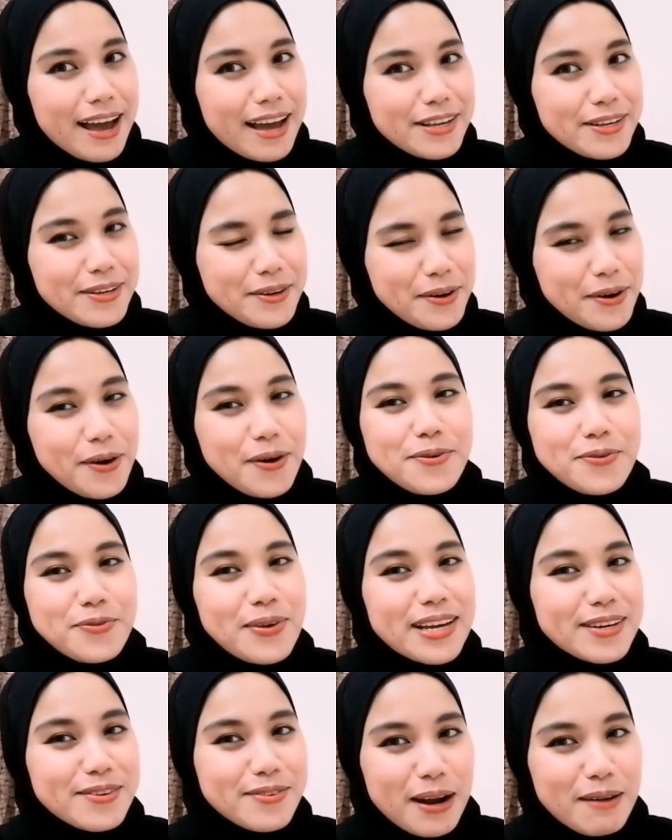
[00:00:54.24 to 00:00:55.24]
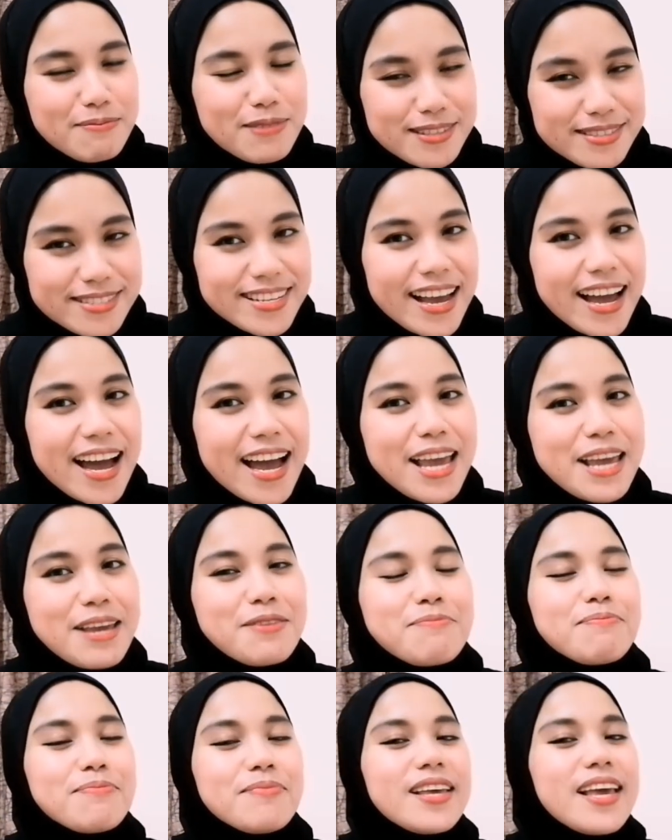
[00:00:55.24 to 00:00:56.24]
you know, we grab the
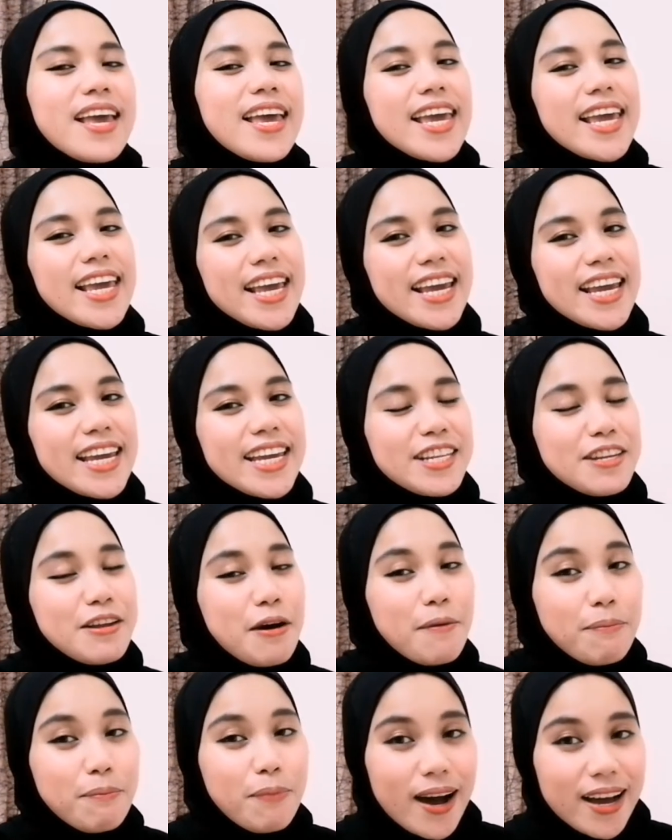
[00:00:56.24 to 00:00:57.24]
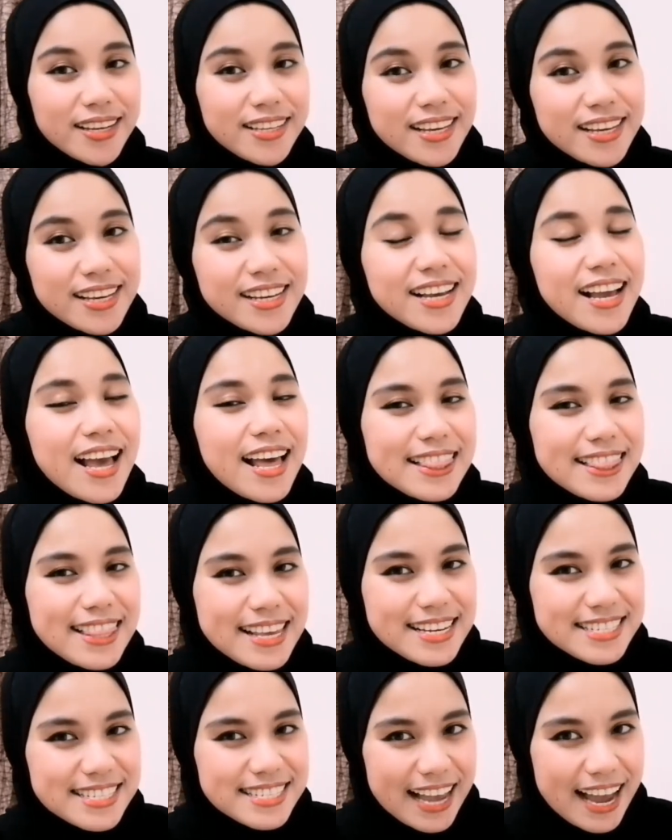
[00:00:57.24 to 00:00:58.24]
time in buying
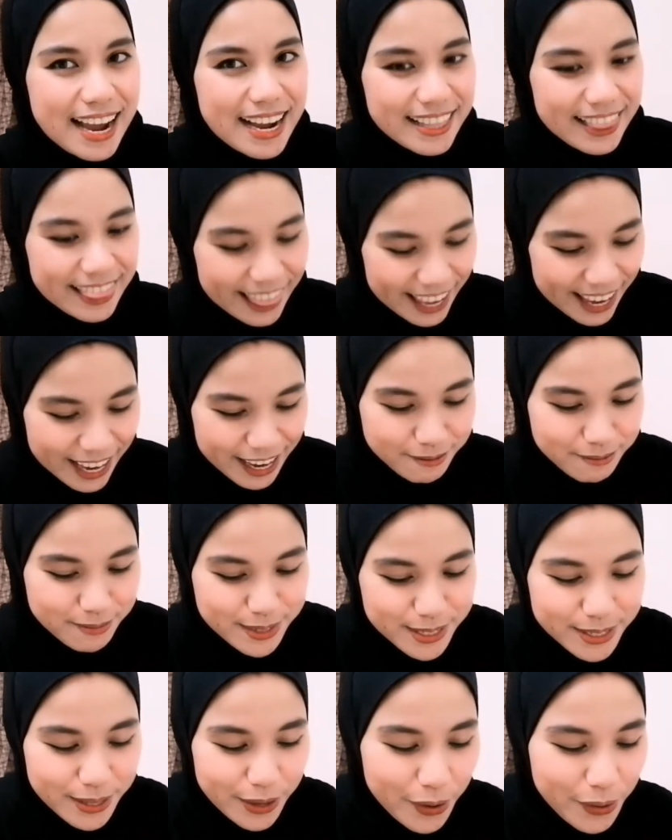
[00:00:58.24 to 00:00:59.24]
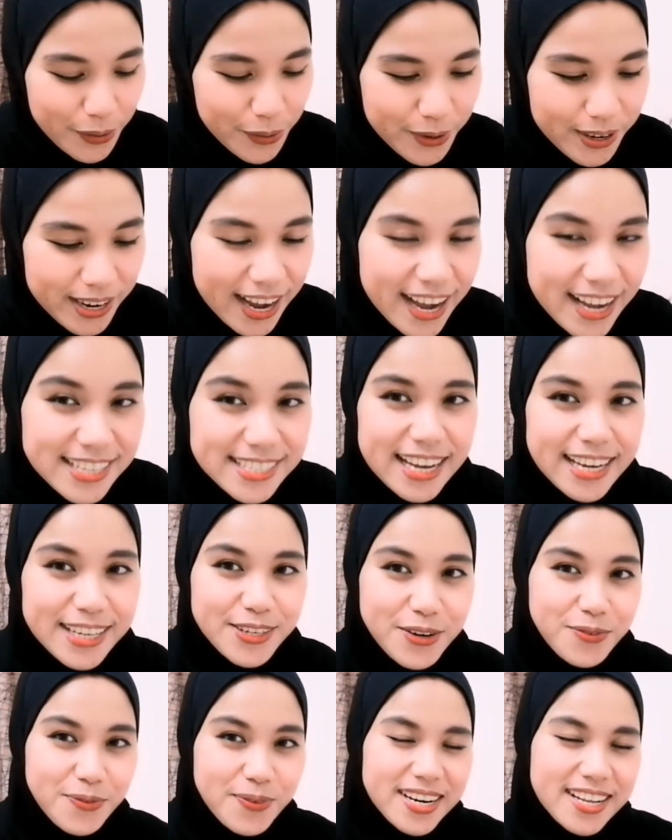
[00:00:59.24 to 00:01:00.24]
this item. So guys, I
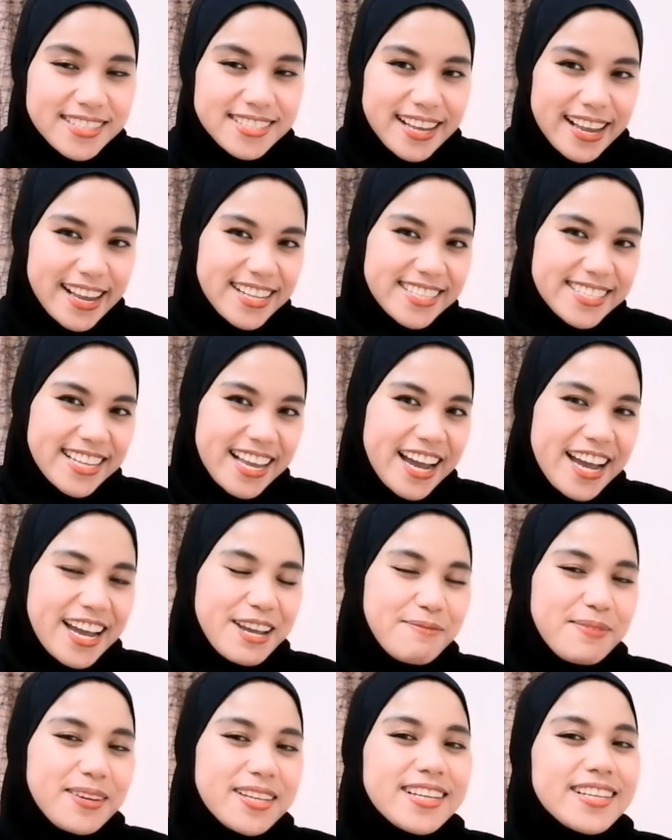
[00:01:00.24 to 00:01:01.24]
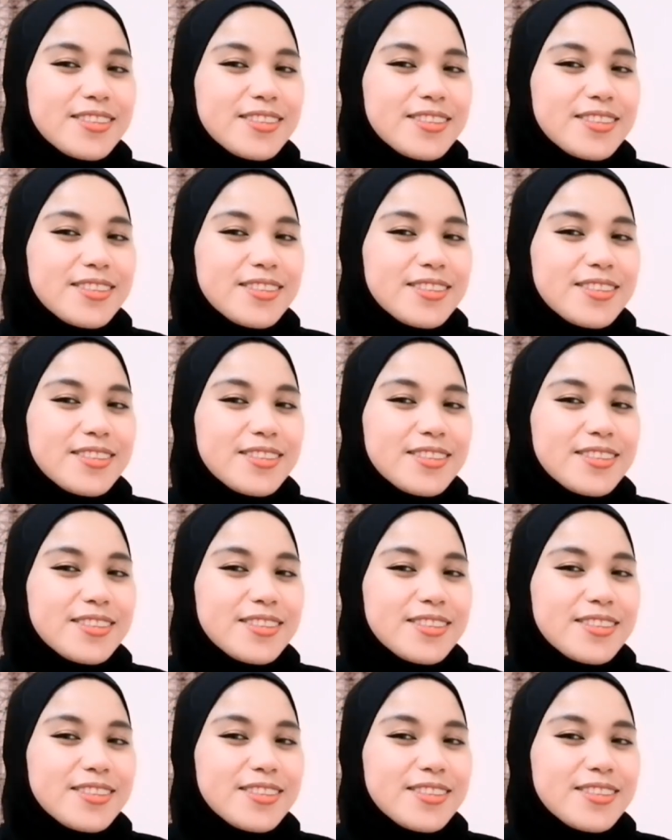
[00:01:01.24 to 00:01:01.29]
don't want to take time in